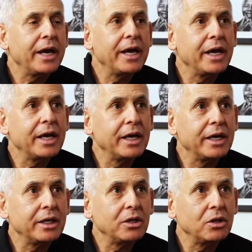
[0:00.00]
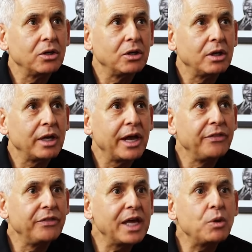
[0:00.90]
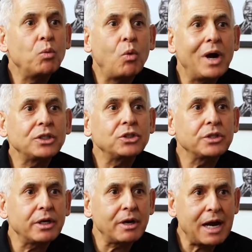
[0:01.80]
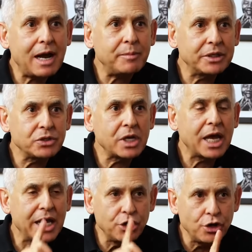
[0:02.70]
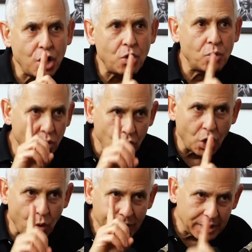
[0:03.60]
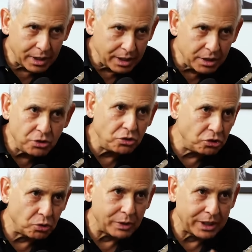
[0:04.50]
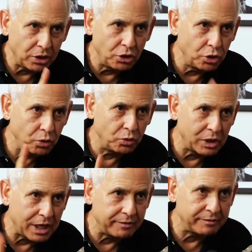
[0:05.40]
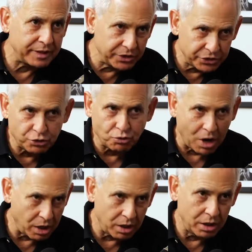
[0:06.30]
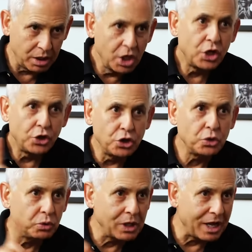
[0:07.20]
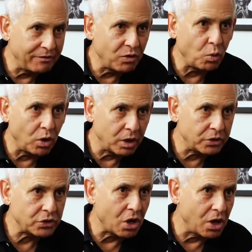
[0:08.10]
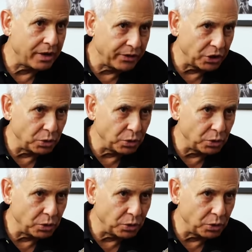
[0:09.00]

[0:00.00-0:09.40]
and and then watch their habits and know going into it new love is a drug new love works on the